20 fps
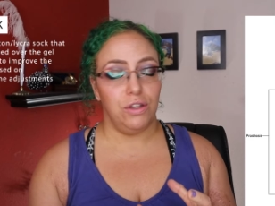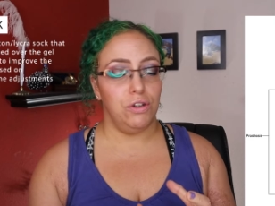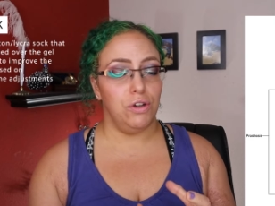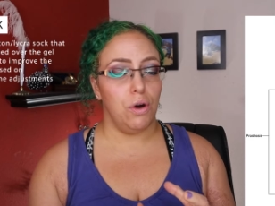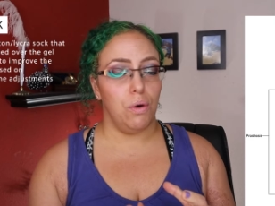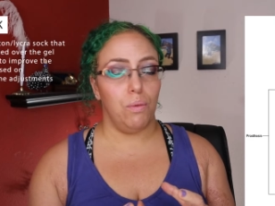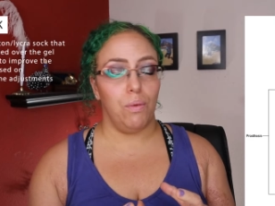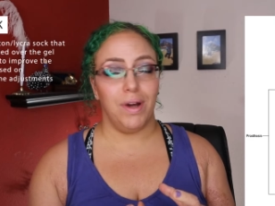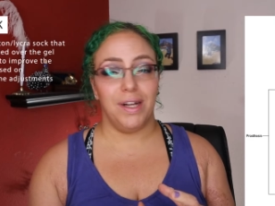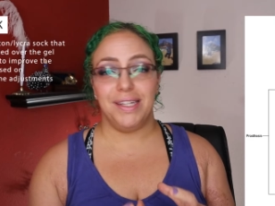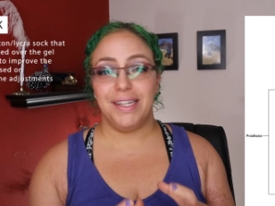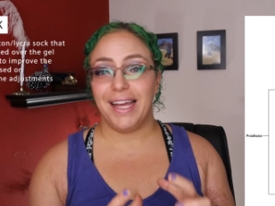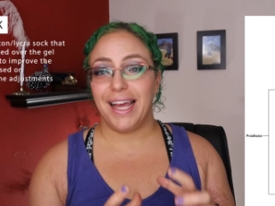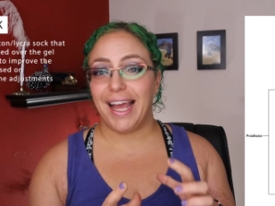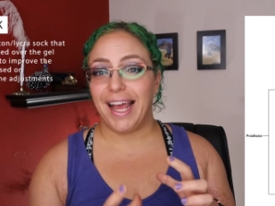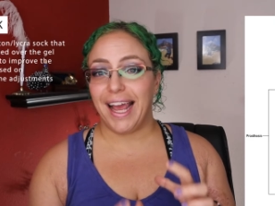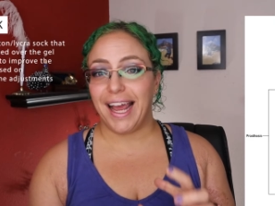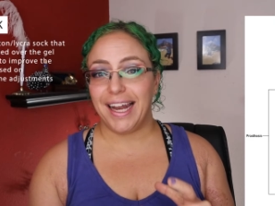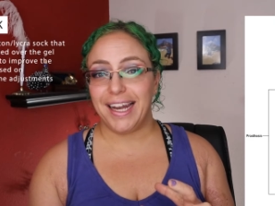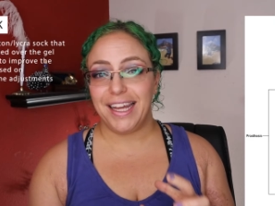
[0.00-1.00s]
You don't want
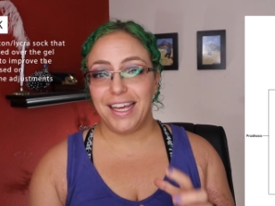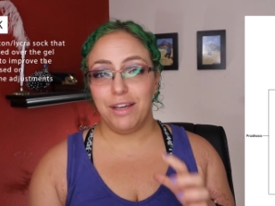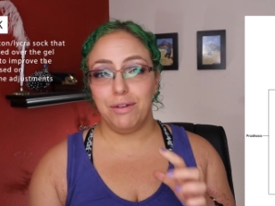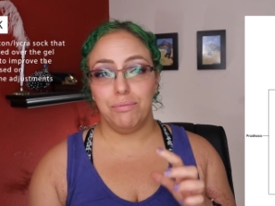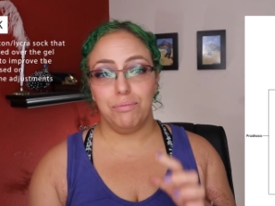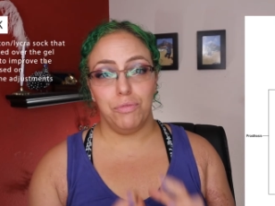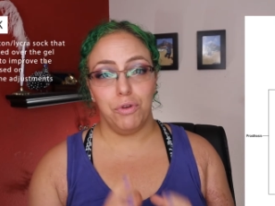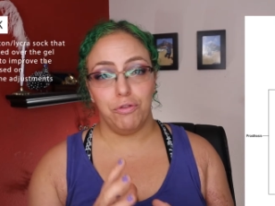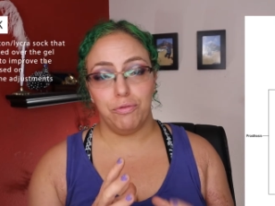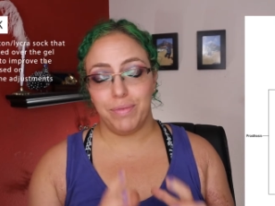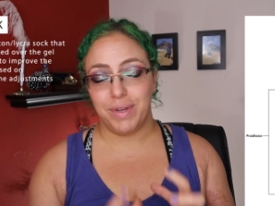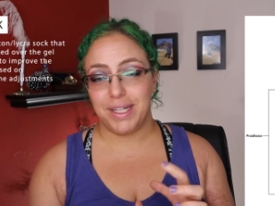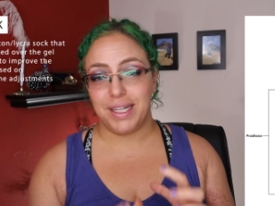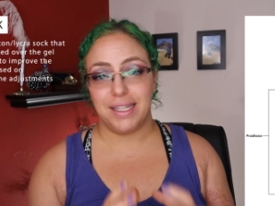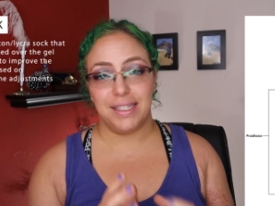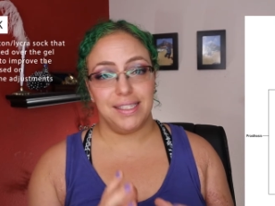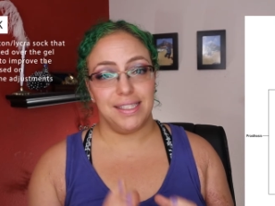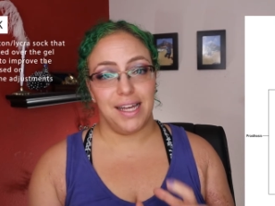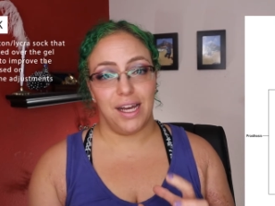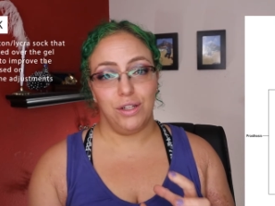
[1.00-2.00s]
any movement
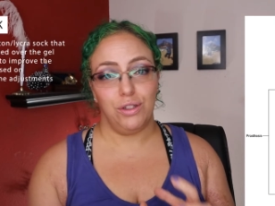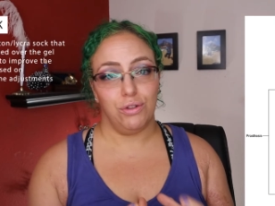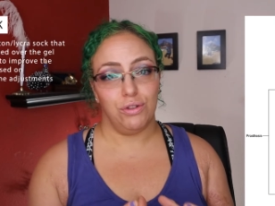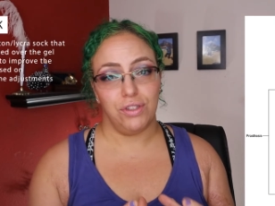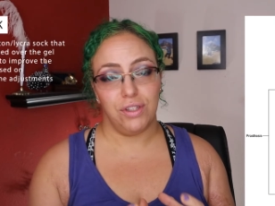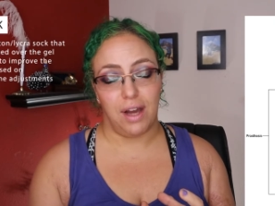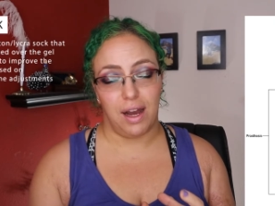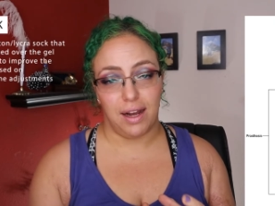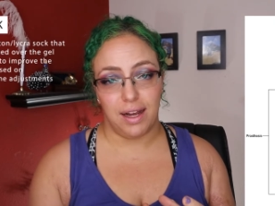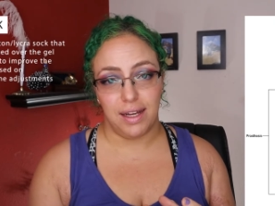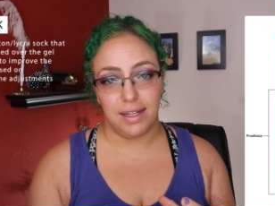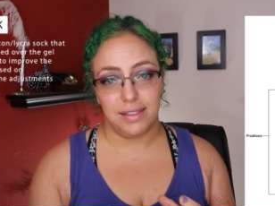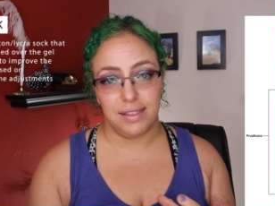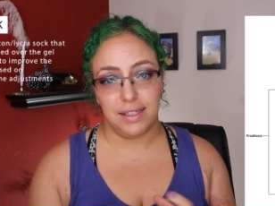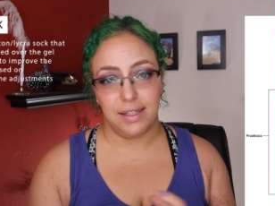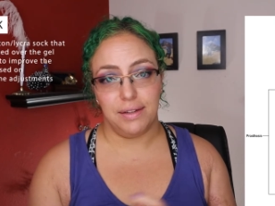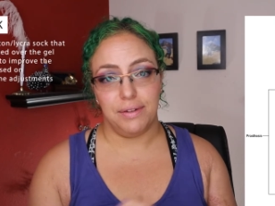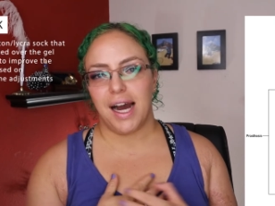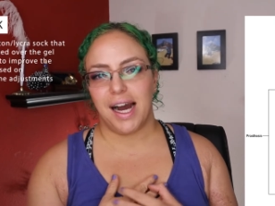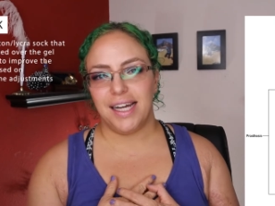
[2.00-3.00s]
inside your
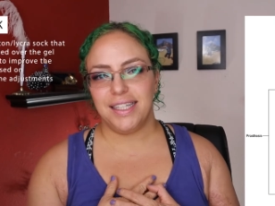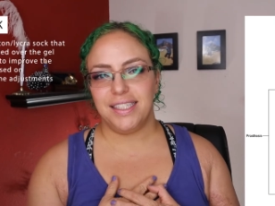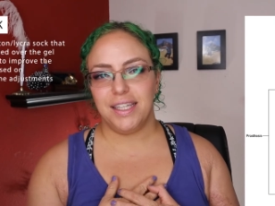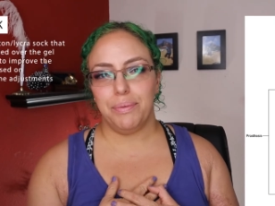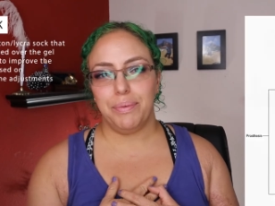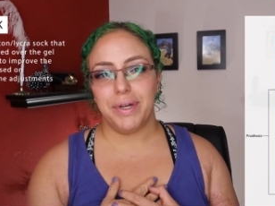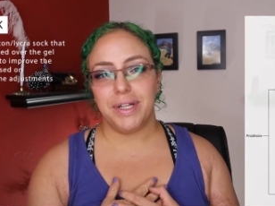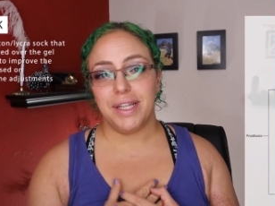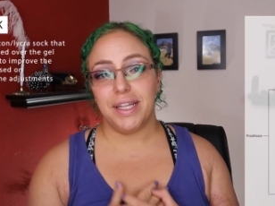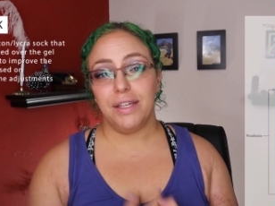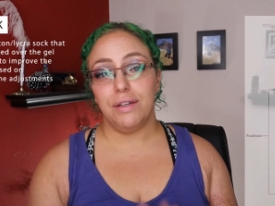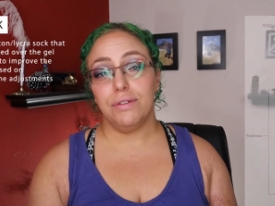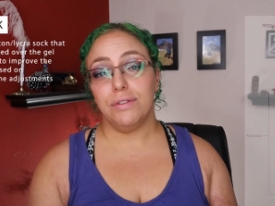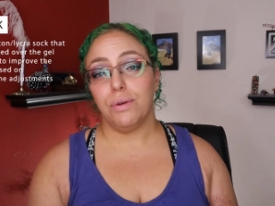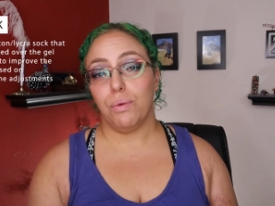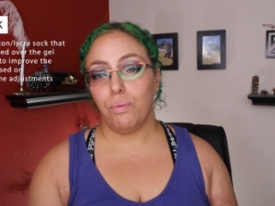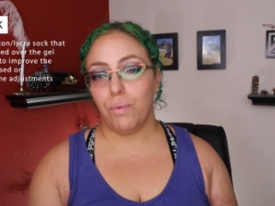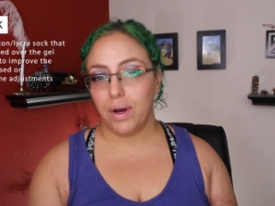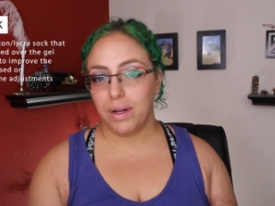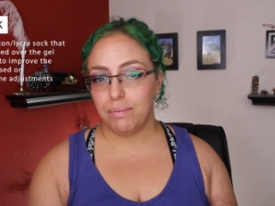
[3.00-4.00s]
socket. I typically use
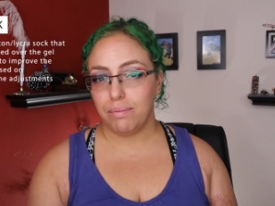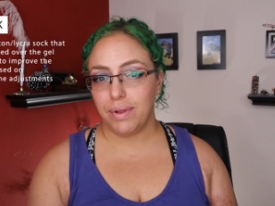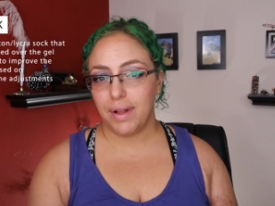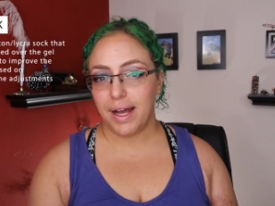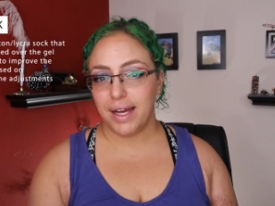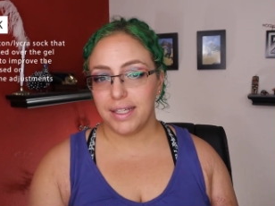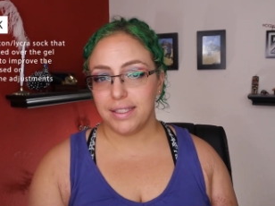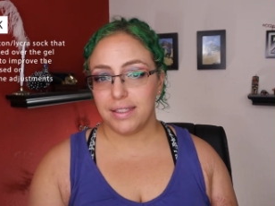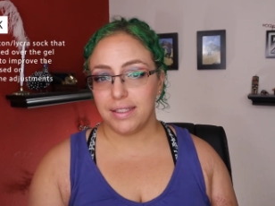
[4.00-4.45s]
a 1-ply